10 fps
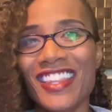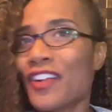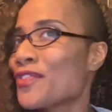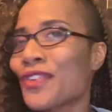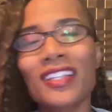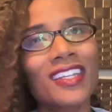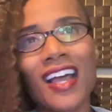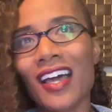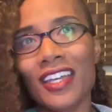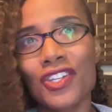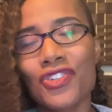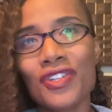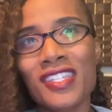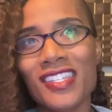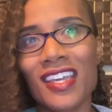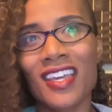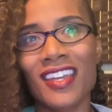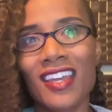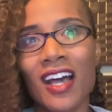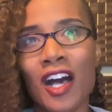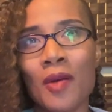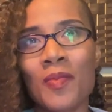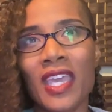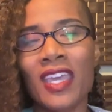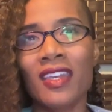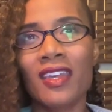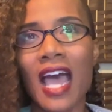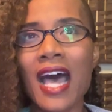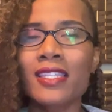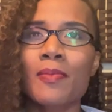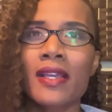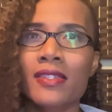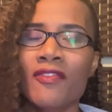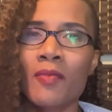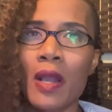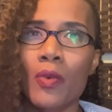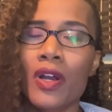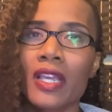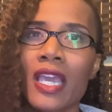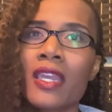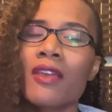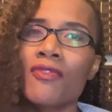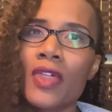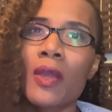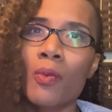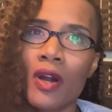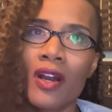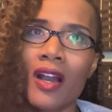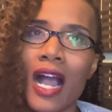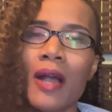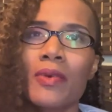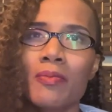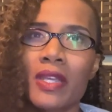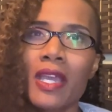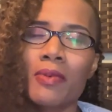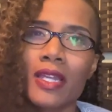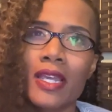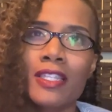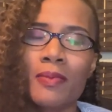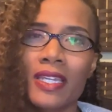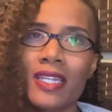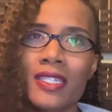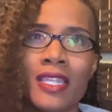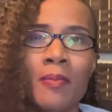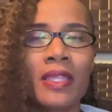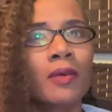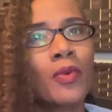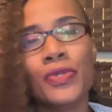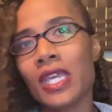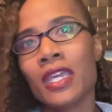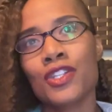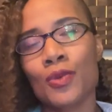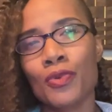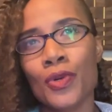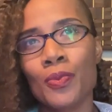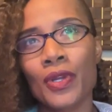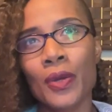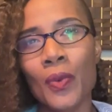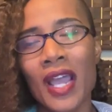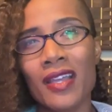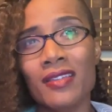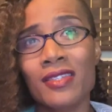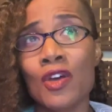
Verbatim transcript: They're really not interested in aspects of my work. And if they were, I would be able to explain it to them at the most age-appropriate way.